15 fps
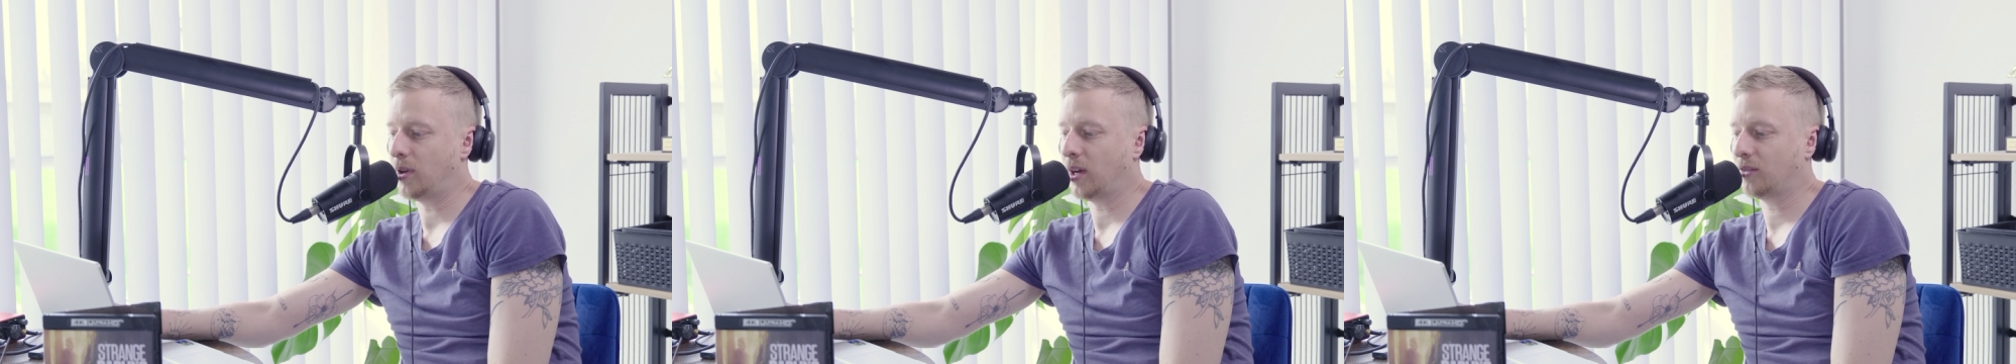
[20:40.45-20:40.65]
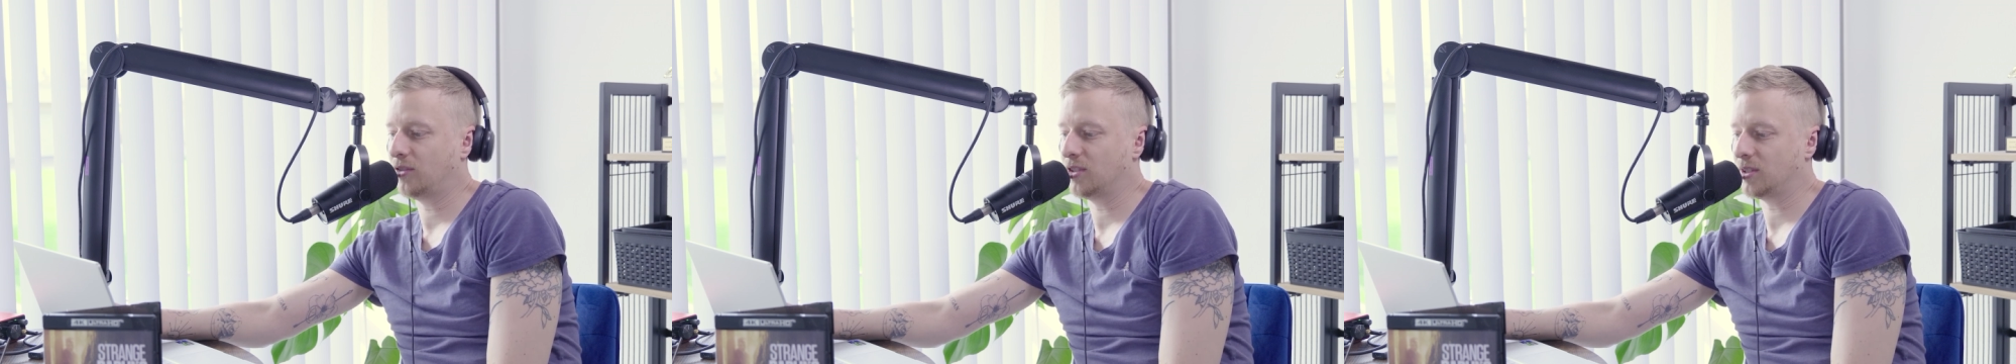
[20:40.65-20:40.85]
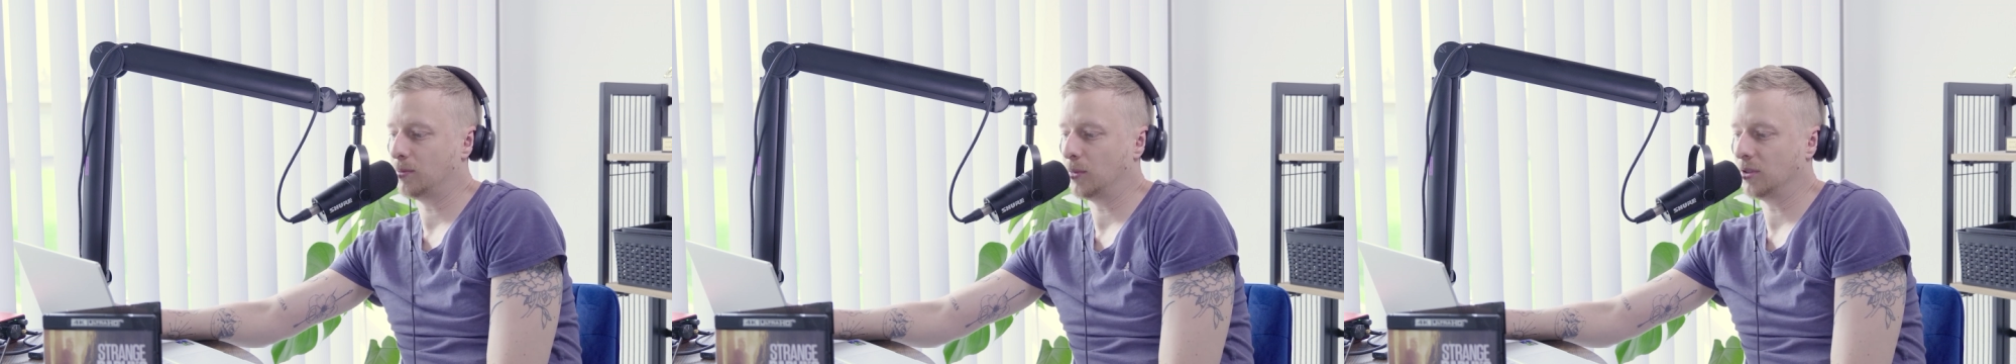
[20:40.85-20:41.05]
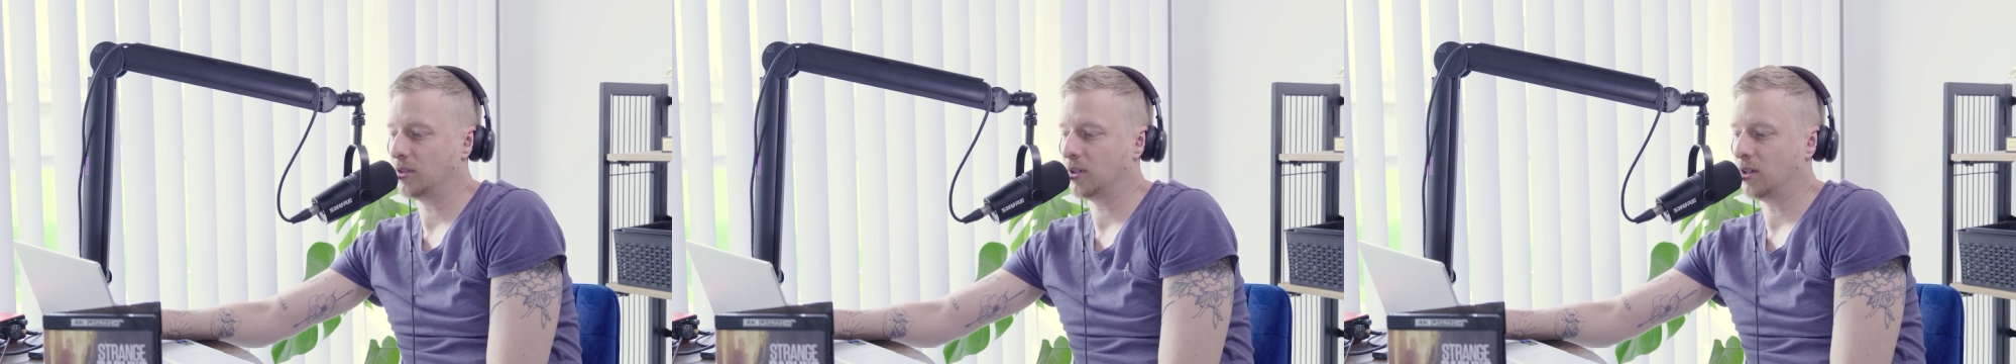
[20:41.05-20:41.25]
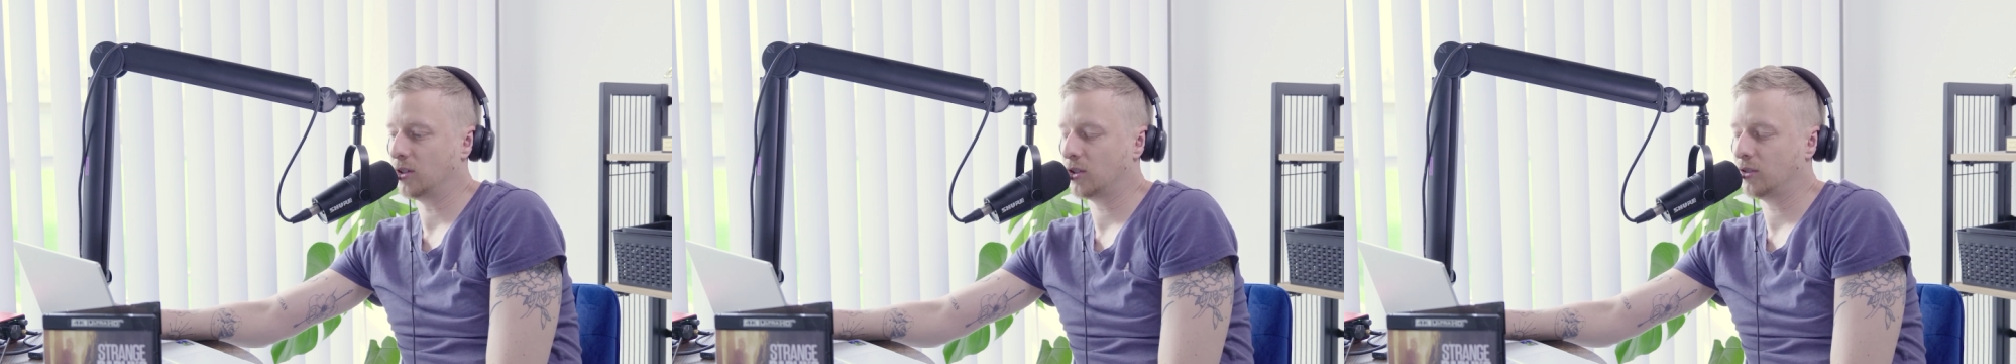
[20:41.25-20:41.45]
breakfast
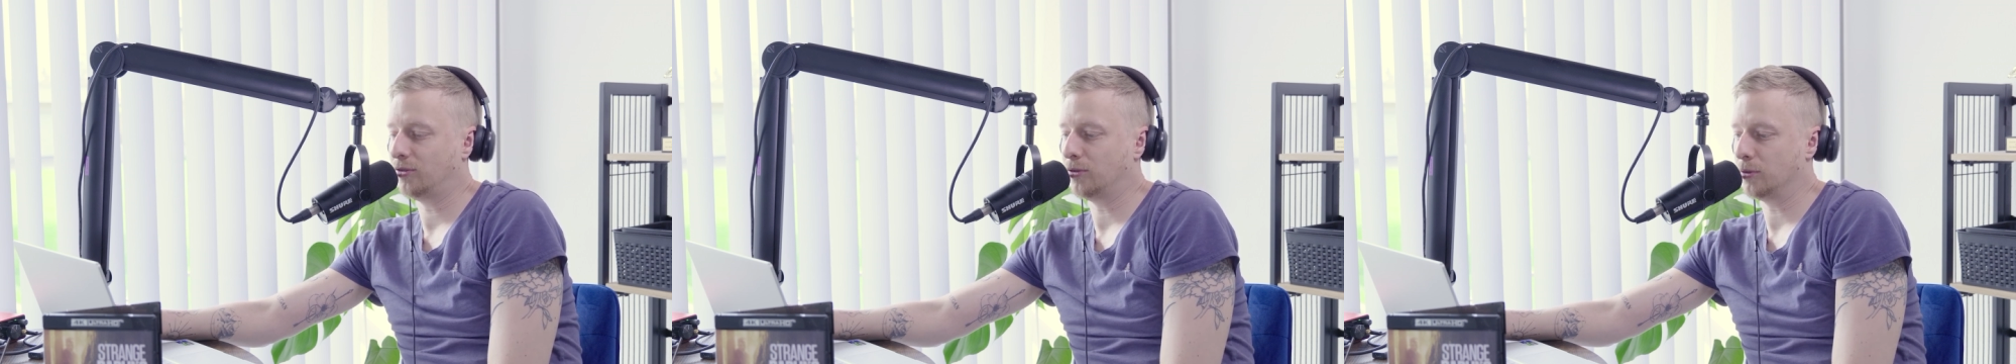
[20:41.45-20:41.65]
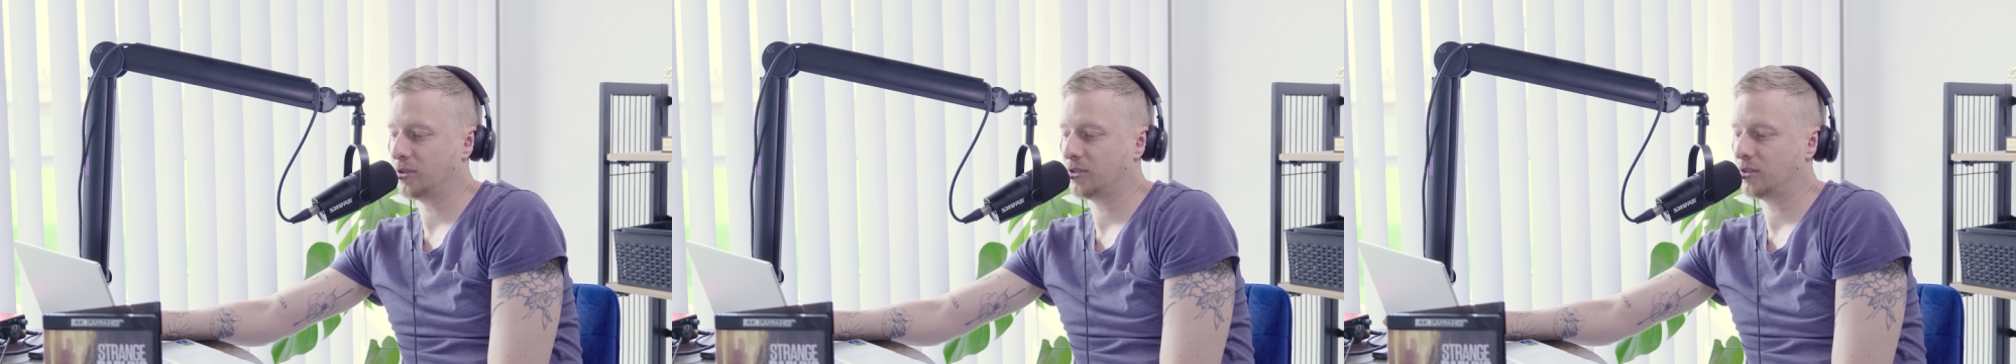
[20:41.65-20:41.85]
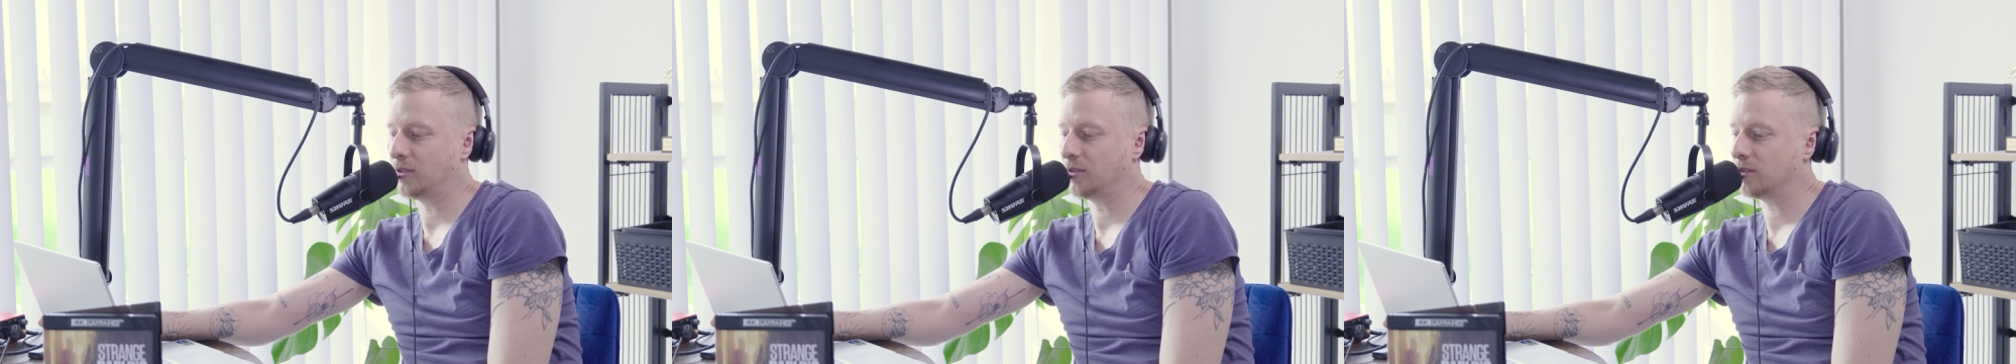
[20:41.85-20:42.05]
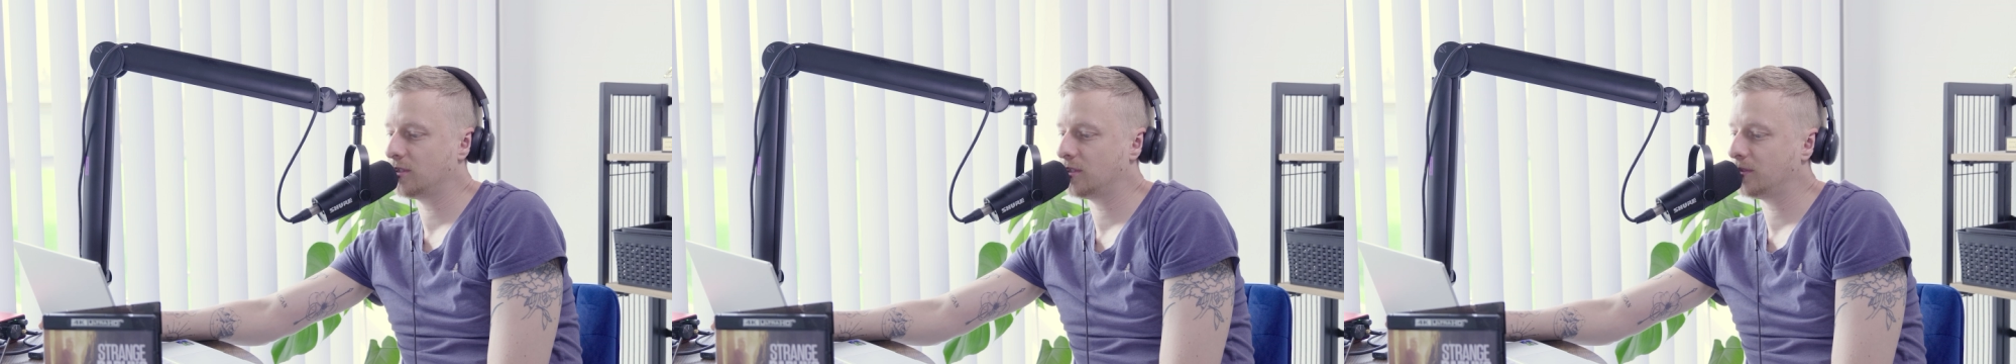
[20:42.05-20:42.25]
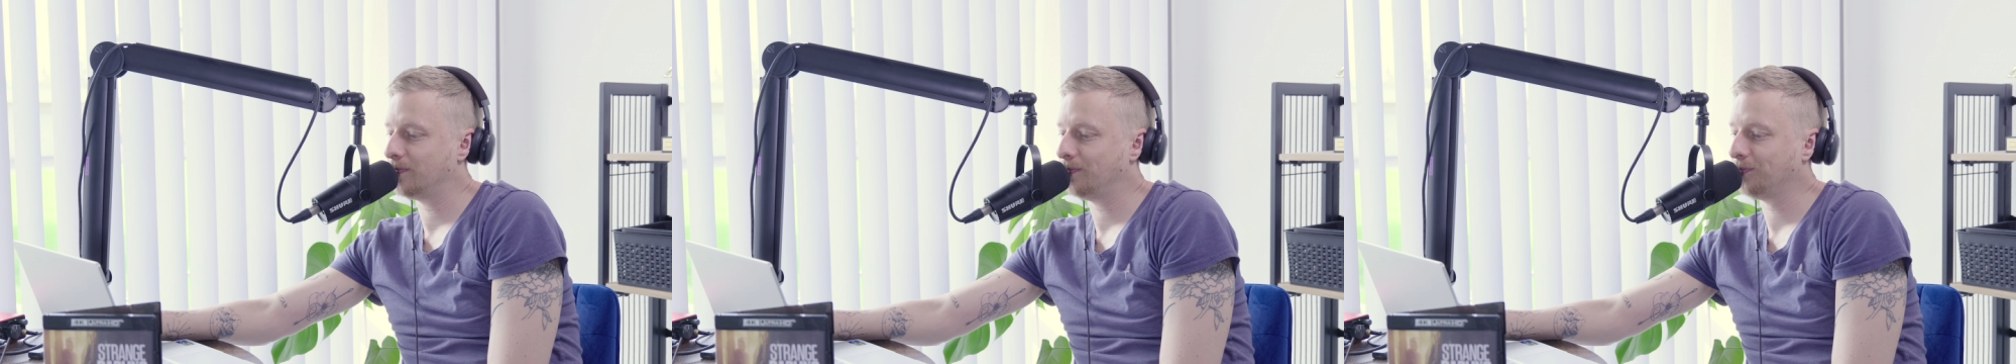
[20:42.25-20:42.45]
montage. 4
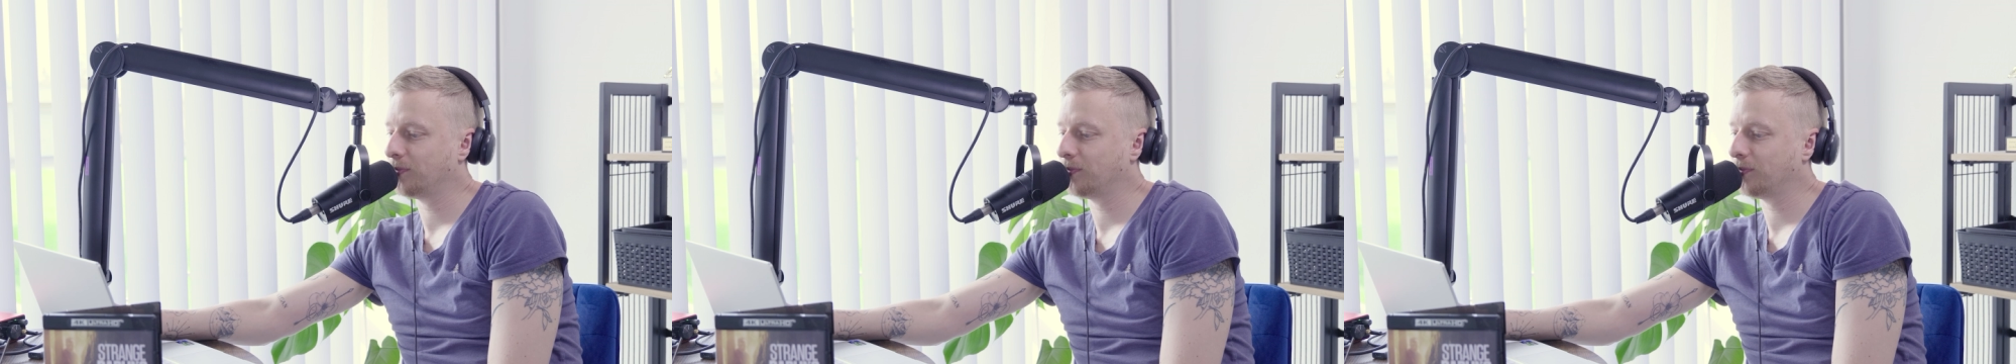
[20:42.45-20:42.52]
stars.